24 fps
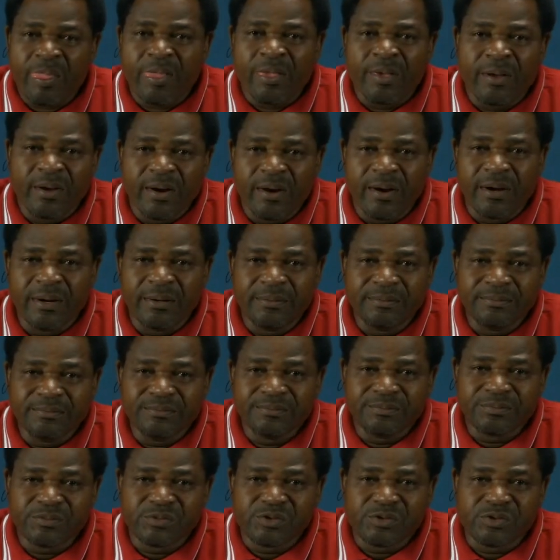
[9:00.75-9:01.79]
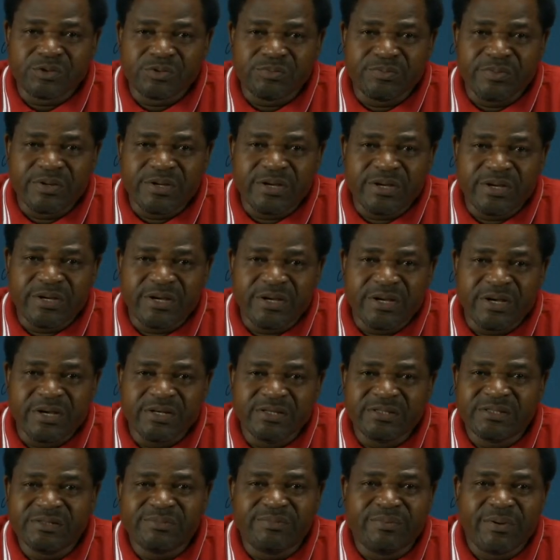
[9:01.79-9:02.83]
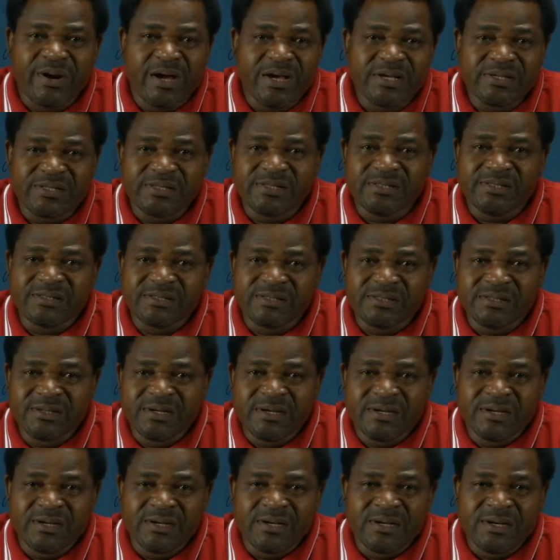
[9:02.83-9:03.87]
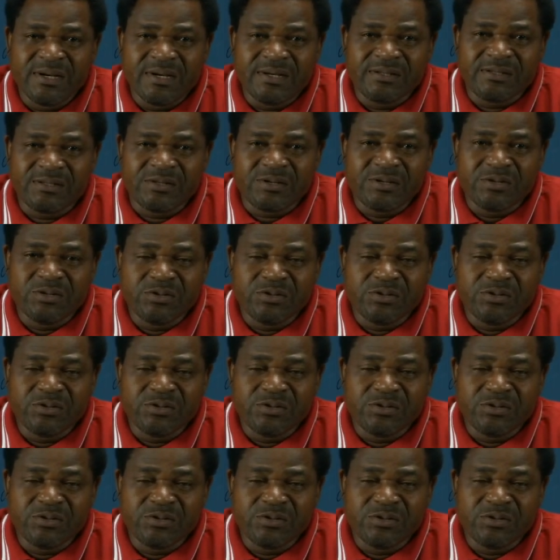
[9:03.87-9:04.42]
To be enterprising is close